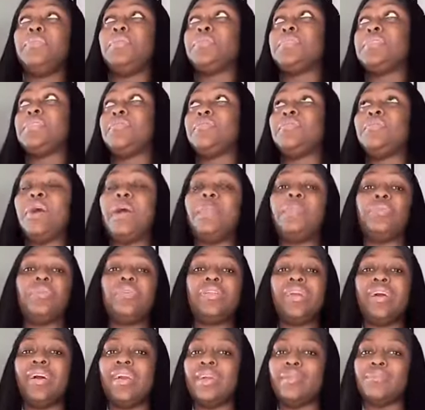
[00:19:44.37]
My beautiful
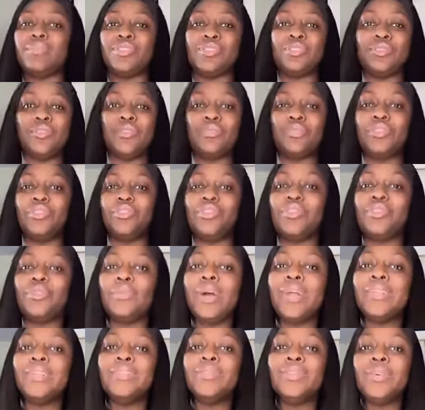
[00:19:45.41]
Ebony, I am sorry. Do you
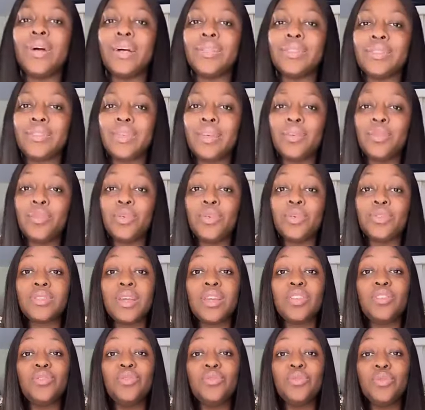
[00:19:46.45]
know why I did not answer you?
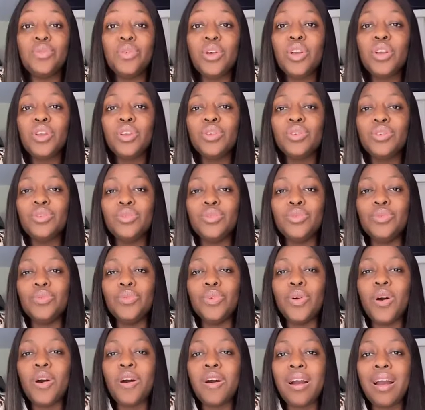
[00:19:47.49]
Because I know
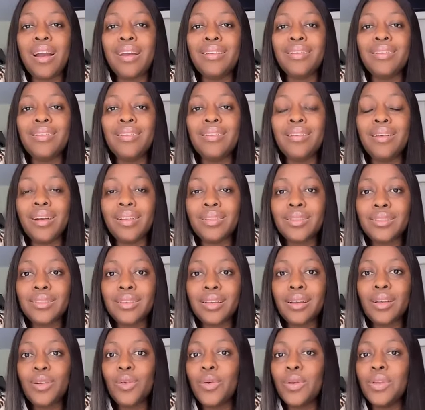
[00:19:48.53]
you are
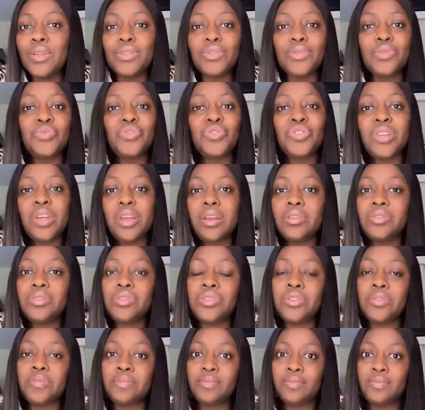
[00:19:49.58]
not going to
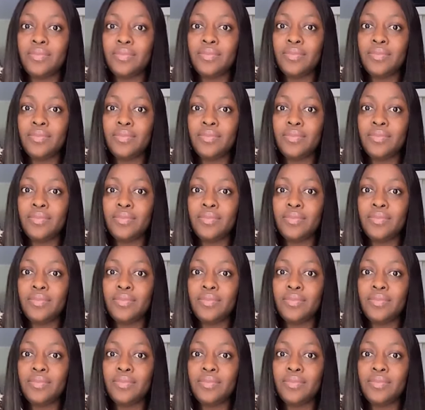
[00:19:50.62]
change.